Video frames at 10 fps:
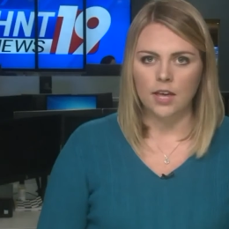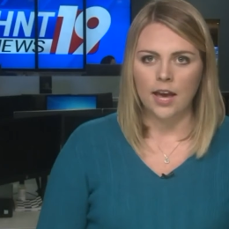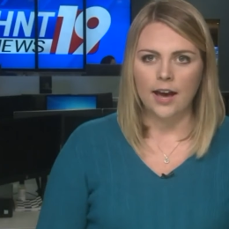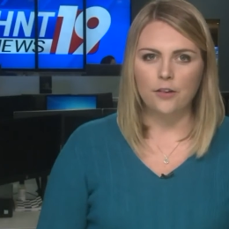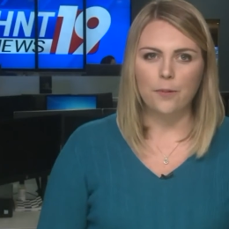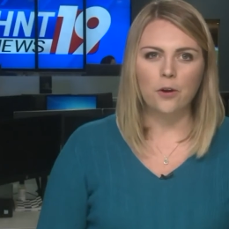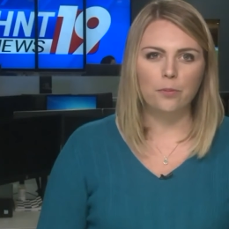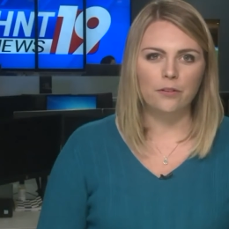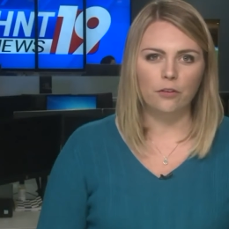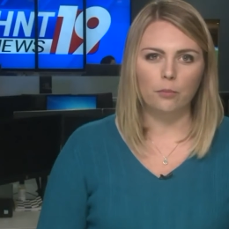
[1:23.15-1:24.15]
A
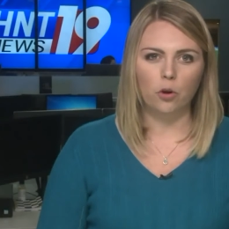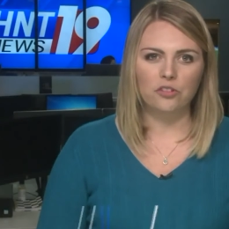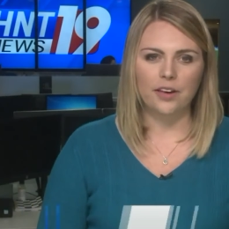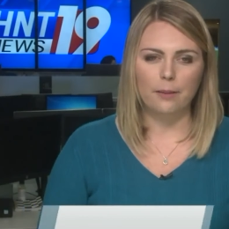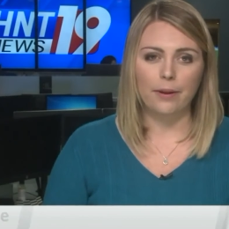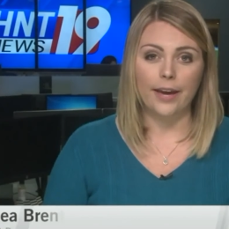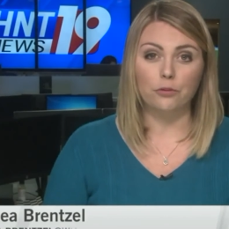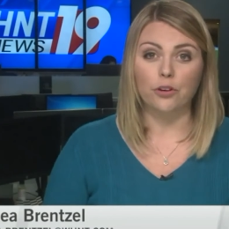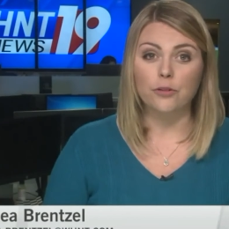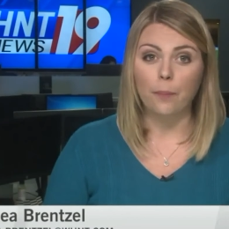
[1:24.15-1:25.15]
spokesman for Moore's campaign
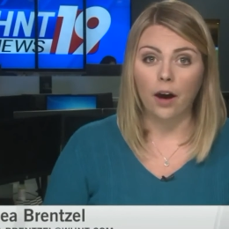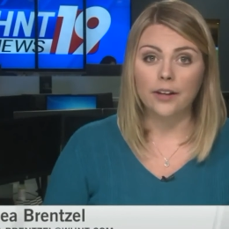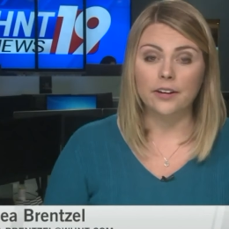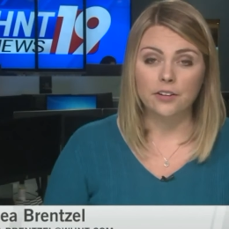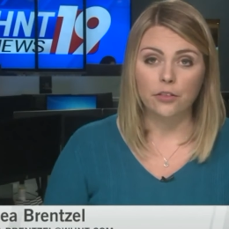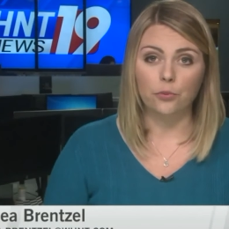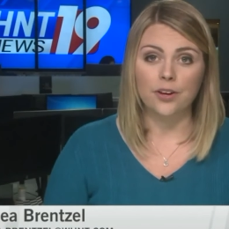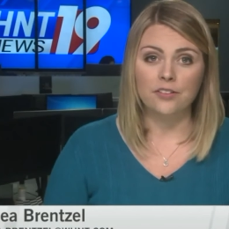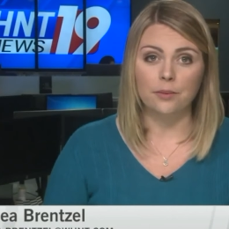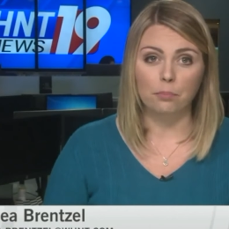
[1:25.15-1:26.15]
responded to the
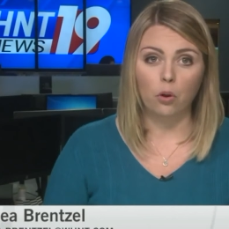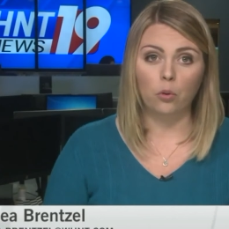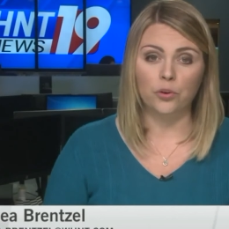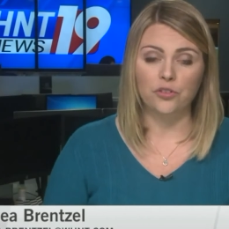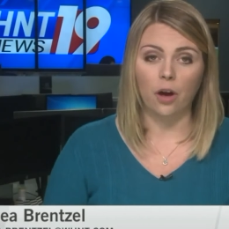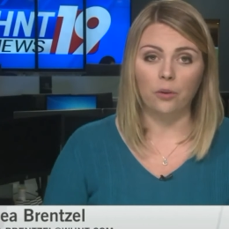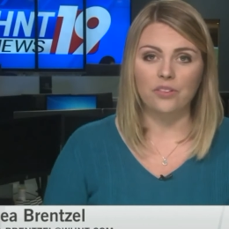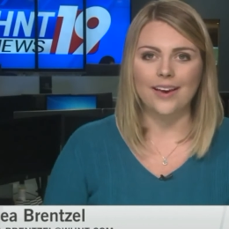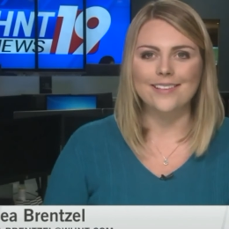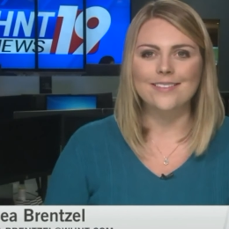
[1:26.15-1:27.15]
recent poll
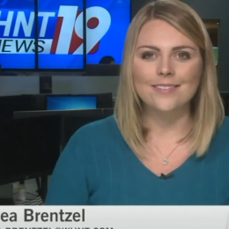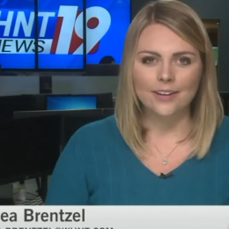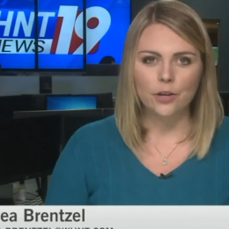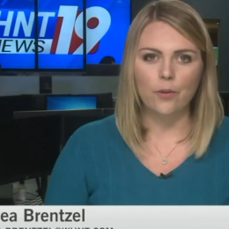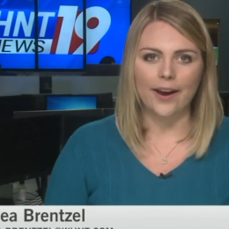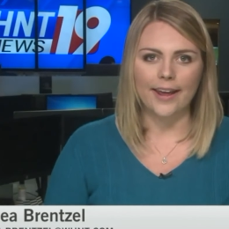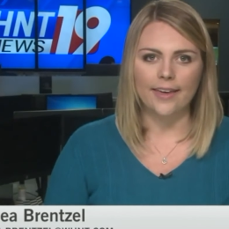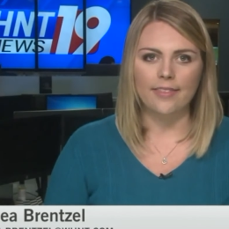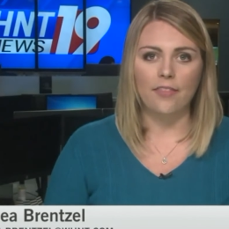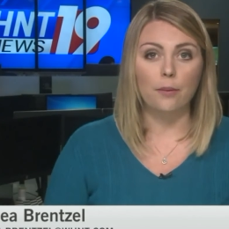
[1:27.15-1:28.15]
results,
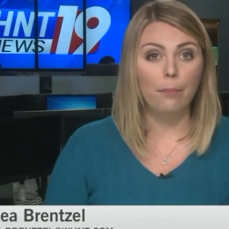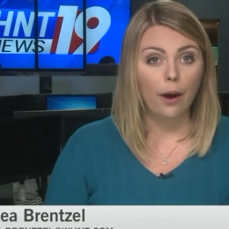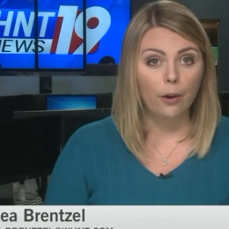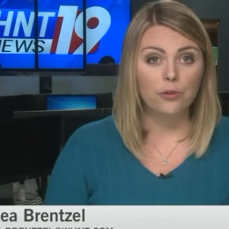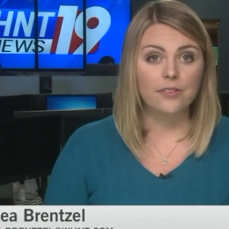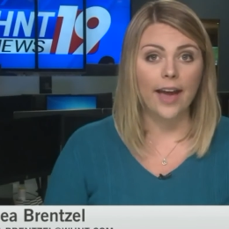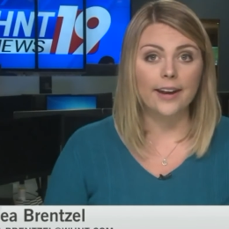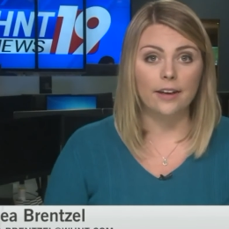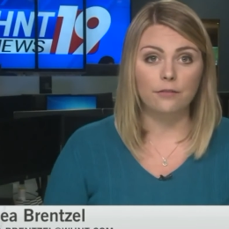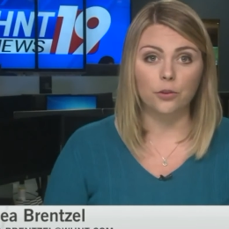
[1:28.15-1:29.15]
insinuating that the Post
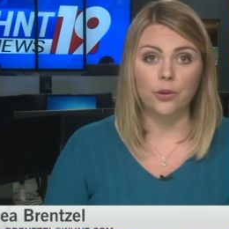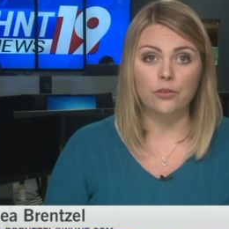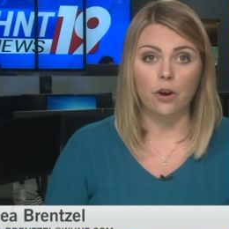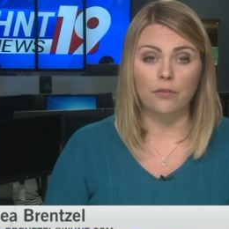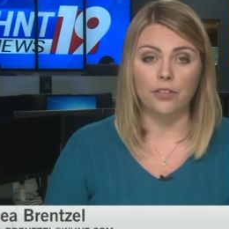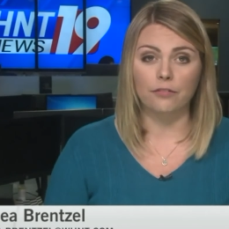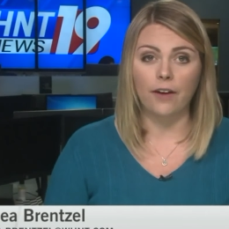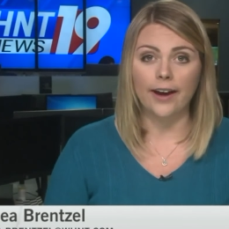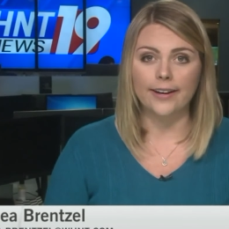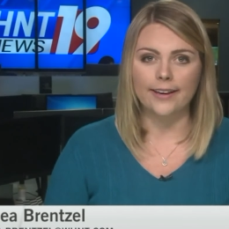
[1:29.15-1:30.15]
had influence over the
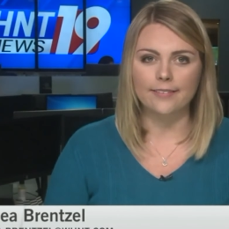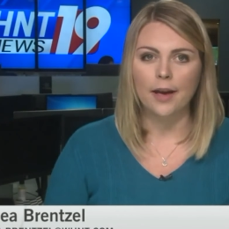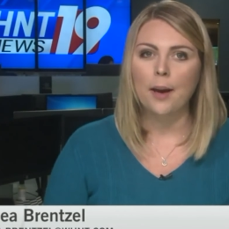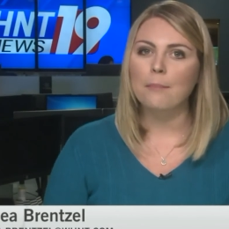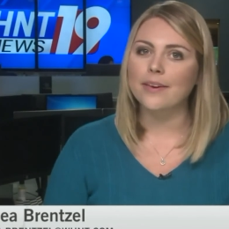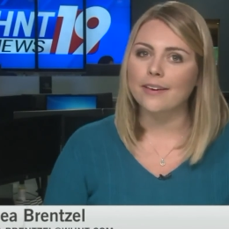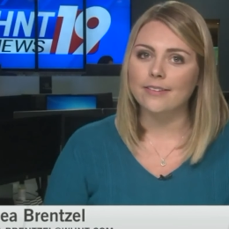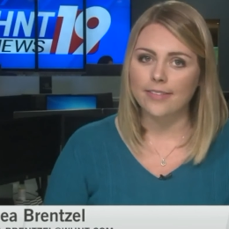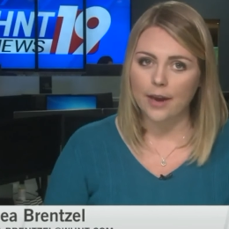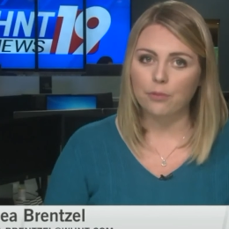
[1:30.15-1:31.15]
findings
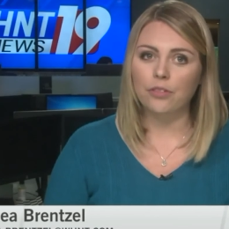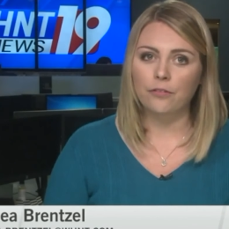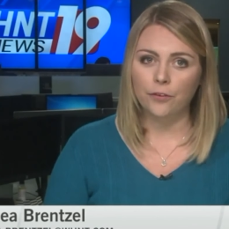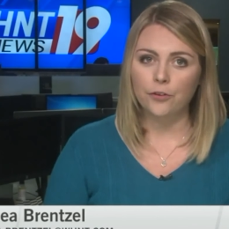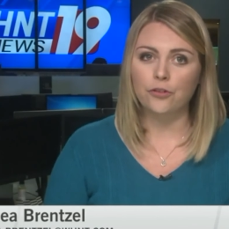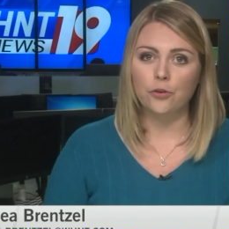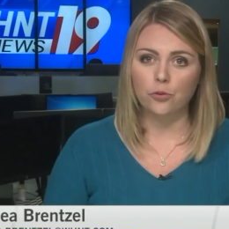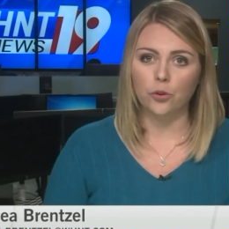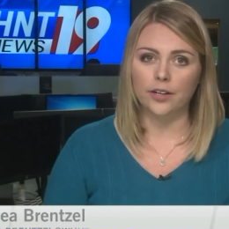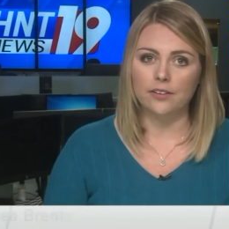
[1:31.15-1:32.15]
because they were the first
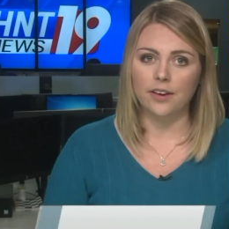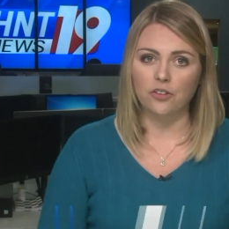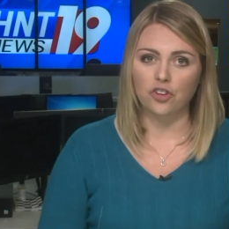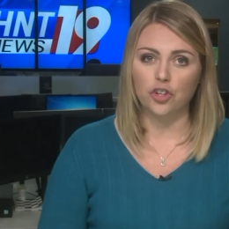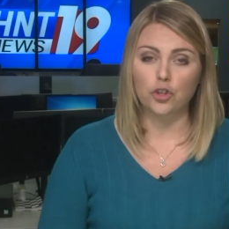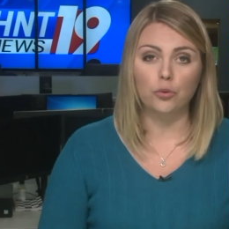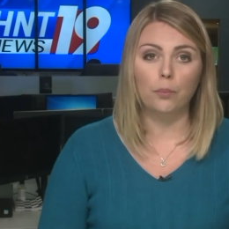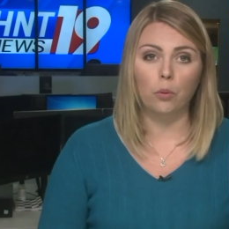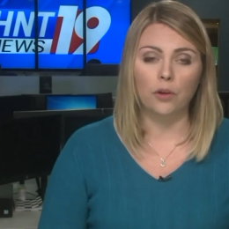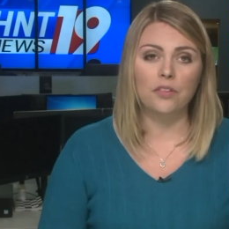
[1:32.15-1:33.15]
news organization to
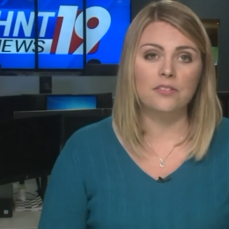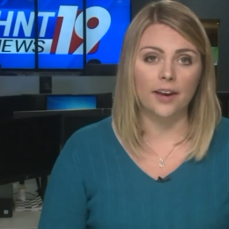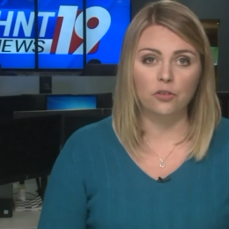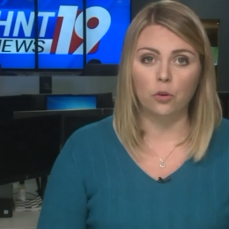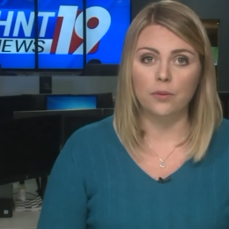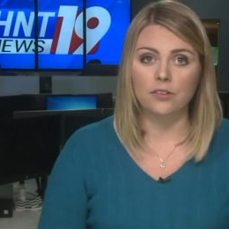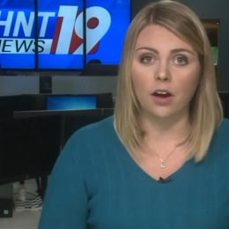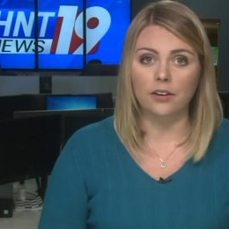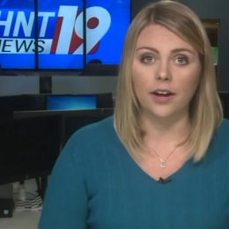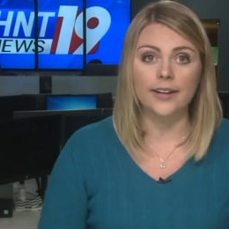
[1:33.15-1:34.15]
report the sexual
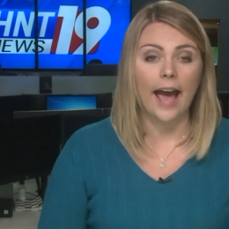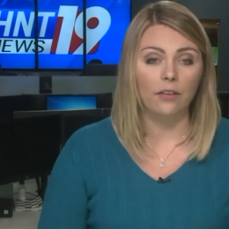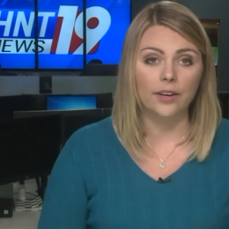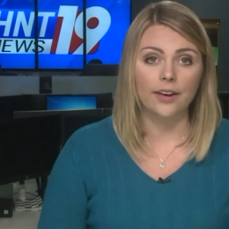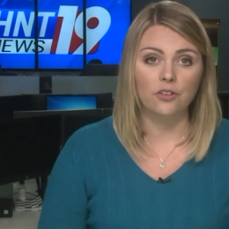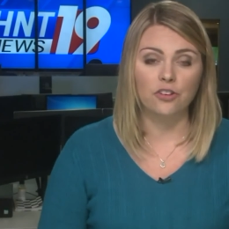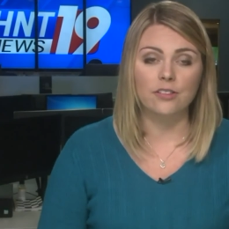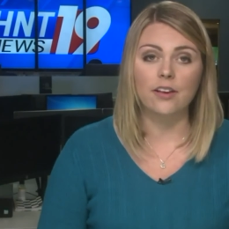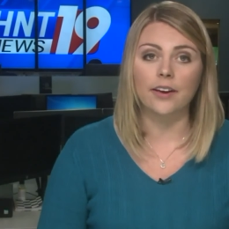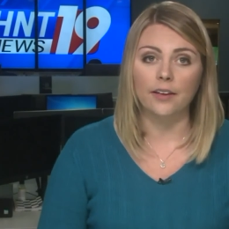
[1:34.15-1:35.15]
misconduct
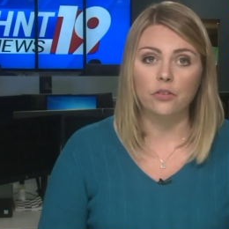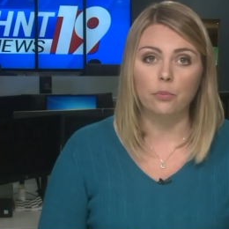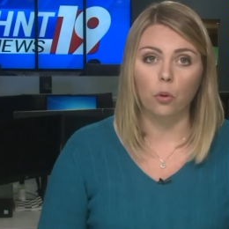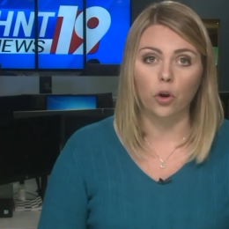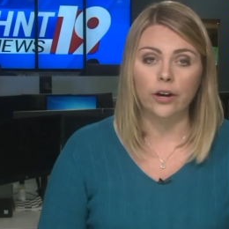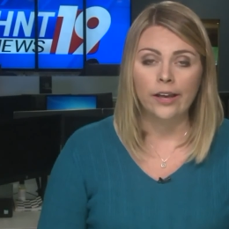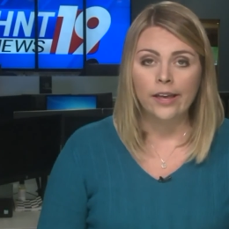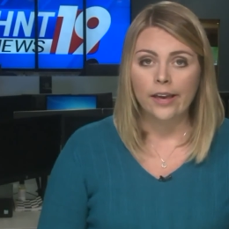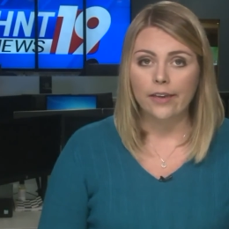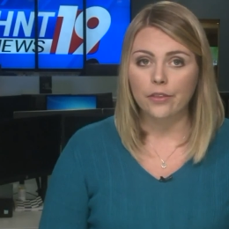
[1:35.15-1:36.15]
allegations against Moore.
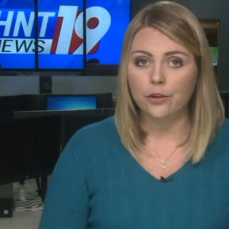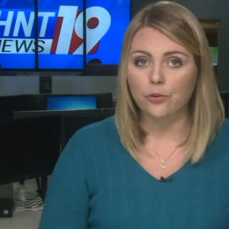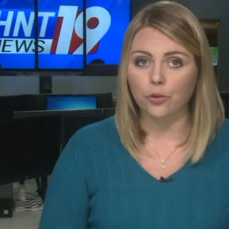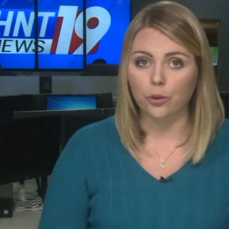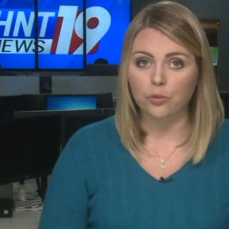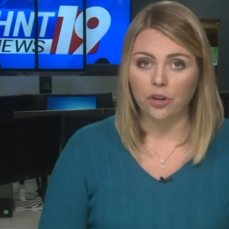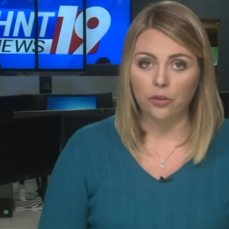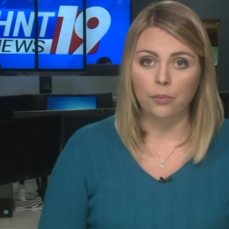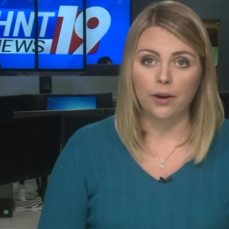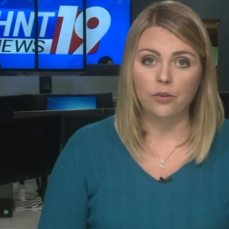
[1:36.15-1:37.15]
In the newsroom,
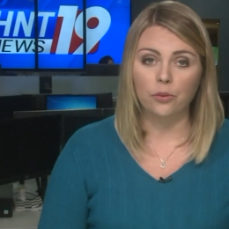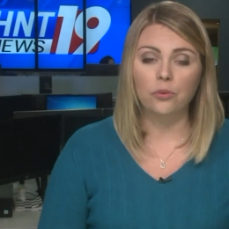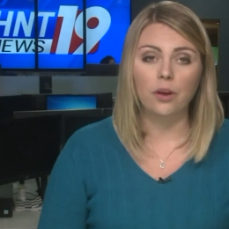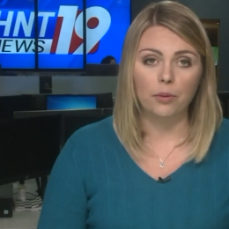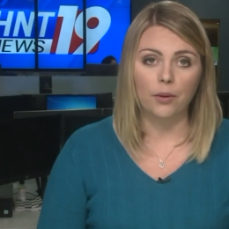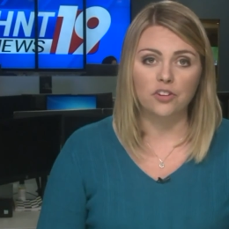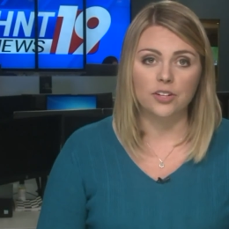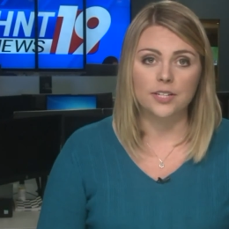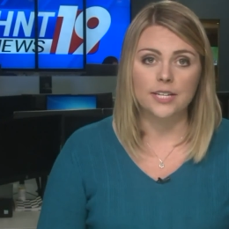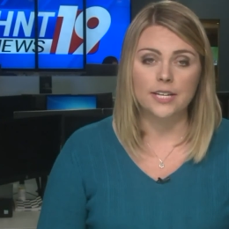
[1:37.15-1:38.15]
Chelsea Brensel,
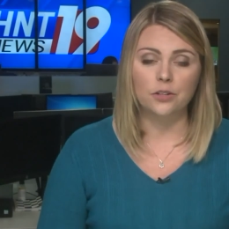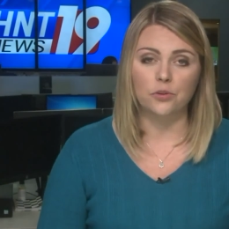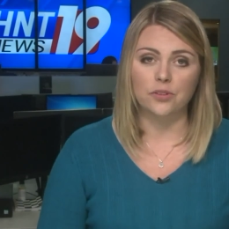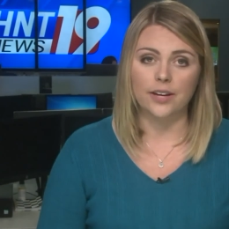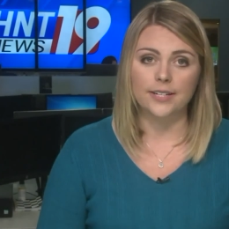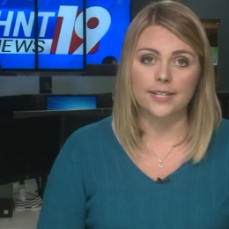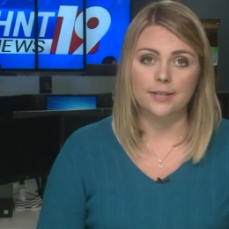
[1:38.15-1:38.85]
WHNT News 19.